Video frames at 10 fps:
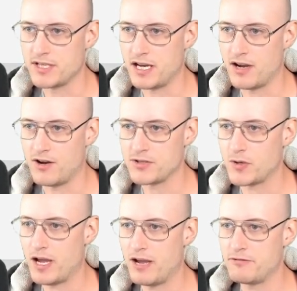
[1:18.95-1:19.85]
I also
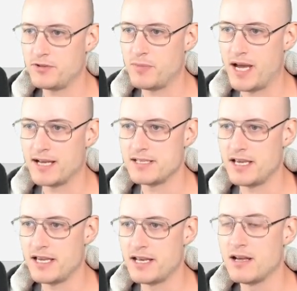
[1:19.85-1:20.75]
have to pass
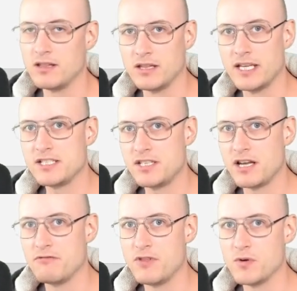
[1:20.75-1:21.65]
in a list
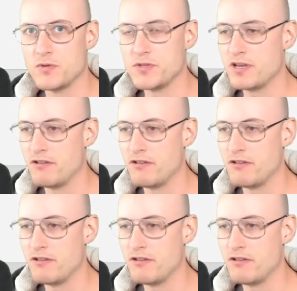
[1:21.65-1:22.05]
of those